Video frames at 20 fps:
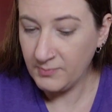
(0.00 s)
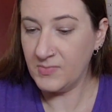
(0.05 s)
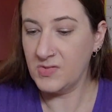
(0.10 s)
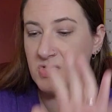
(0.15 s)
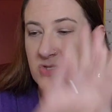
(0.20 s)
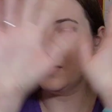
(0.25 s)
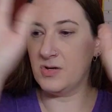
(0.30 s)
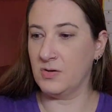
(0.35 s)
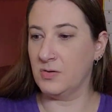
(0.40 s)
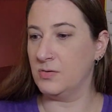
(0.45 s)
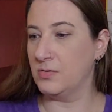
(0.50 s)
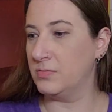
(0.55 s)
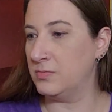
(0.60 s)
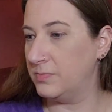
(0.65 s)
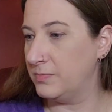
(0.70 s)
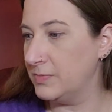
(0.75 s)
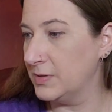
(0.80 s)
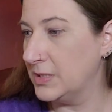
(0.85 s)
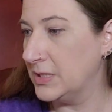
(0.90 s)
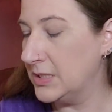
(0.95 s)
So
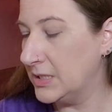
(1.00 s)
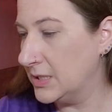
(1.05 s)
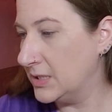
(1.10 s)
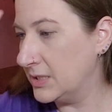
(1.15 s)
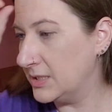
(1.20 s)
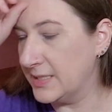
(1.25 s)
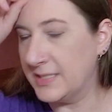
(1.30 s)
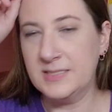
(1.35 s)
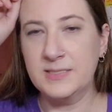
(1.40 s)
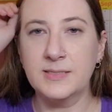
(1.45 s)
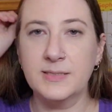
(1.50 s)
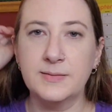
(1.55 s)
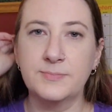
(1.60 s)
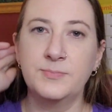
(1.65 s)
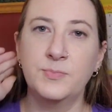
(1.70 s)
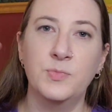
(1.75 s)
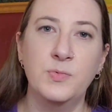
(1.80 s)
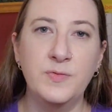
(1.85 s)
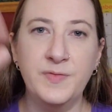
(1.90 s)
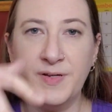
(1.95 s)

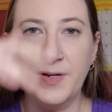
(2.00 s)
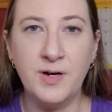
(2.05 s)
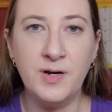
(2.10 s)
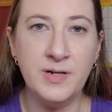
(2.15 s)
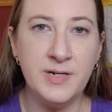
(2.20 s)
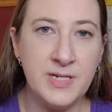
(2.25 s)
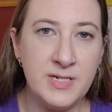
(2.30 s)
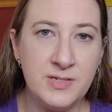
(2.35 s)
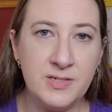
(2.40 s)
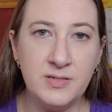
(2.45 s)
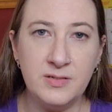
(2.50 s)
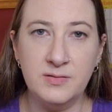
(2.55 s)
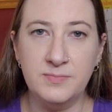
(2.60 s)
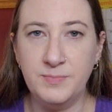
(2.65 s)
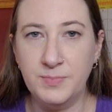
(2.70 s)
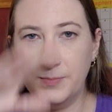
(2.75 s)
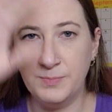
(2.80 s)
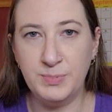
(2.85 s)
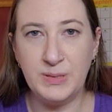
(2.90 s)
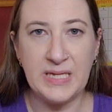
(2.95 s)
moving on into
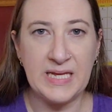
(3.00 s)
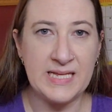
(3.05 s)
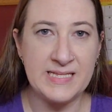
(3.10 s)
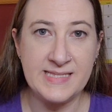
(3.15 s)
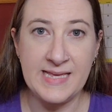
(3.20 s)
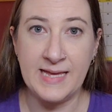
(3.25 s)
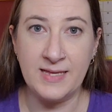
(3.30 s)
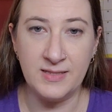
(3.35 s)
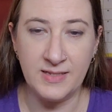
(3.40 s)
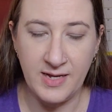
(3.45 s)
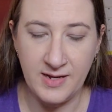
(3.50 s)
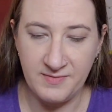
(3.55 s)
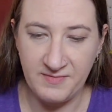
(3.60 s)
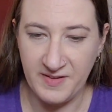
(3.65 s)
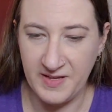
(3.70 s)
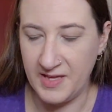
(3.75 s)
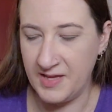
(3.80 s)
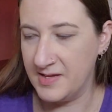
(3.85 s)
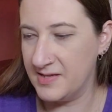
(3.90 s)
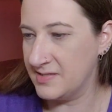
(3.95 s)
plans and life, I
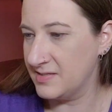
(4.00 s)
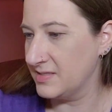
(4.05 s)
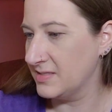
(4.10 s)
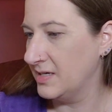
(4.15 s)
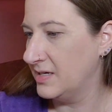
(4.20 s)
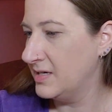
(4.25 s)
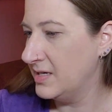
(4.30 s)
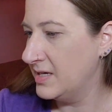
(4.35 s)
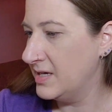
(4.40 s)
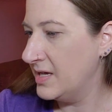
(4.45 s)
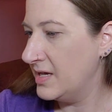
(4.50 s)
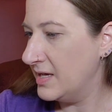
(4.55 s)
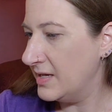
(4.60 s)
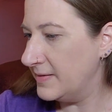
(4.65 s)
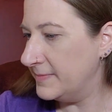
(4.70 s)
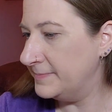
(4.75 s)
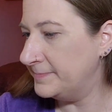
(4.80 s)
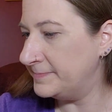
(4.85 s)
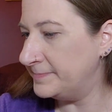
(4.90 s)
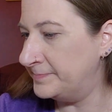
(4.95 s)
guess.
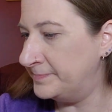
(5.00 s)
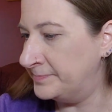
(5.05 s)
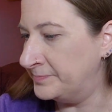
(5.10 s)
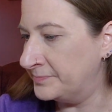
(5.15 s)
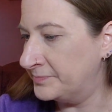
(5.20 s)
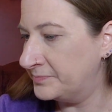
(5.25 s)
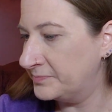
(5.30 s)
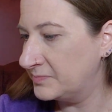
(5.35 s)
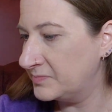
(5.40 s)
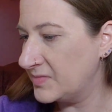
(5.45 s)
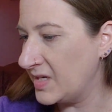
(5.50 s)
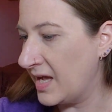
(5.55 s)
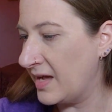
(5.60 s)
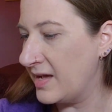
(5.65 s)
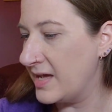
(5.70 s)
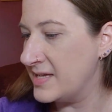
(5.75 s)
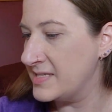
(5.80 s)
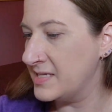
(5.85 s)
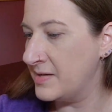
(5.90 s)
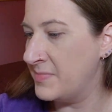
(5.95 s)

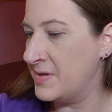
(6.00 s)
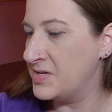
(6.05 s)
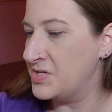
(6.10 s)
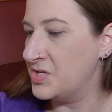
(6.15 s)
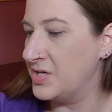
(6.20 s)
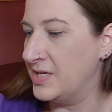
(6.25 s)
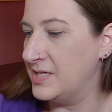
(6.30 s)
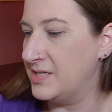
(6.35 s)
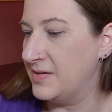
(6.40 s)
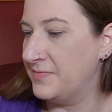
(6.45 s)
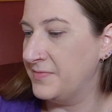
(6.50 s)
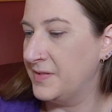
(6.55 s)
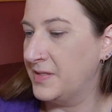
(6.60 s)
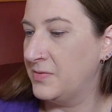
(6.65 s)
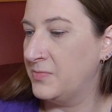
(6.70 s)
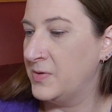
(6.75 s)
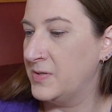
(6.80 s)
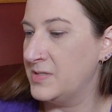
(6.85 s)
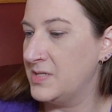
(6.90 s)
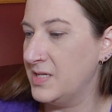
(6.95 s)
As I mentioned, I definitely
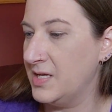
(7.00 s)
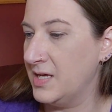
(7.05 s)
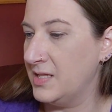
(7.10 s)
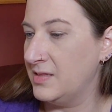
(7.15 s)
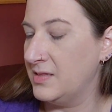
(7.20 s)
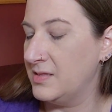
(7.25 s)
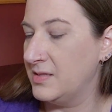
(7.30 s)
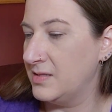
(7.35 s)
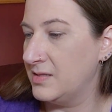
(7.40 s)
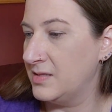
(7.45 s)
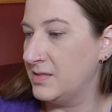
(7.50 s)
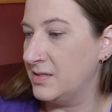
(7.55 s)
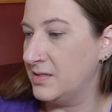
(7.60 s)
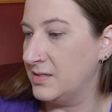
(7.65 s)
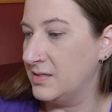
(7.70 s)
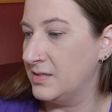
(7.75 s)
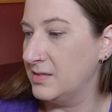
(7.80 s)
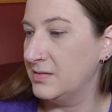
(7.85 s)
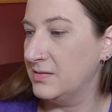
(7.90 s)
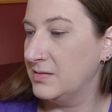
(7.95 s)
want to get
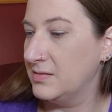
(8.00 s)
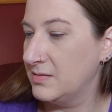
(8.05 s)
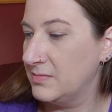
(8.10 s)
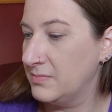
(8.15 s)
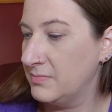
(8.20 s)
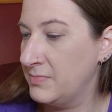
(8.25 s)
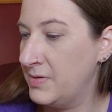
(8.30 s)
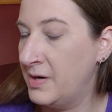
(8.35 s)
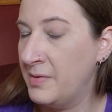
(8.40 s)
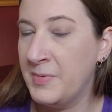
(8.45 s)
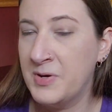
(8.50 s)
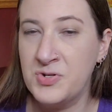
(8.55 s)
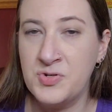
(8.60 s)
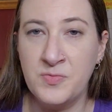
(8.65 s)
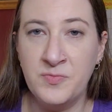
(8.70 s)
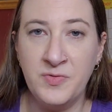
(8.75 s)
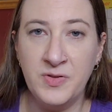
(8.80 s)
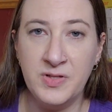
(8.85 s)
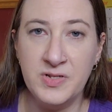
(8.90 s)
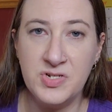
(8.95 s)
the Merry Mushroom
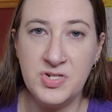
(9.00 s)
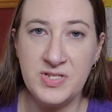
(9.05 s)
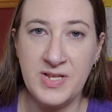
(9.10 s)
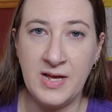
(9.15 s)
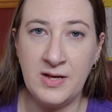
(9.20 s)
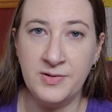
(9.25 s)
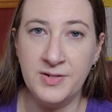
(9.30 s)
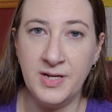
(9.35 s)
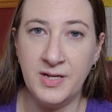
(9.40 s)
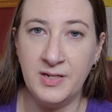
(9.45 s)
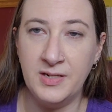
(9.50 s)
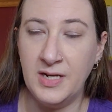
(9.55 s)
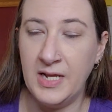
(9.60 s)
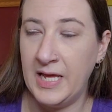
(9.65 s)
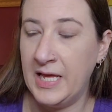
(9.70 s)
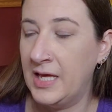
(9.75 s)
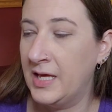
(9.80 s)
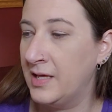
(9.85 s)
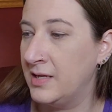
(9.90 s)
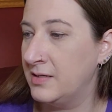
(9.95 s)
Village sal done,
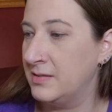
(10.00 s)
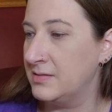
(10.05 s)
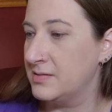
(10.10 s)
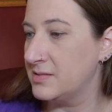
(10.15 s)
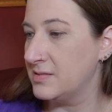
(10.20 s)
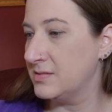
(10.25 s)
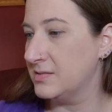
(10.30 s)
and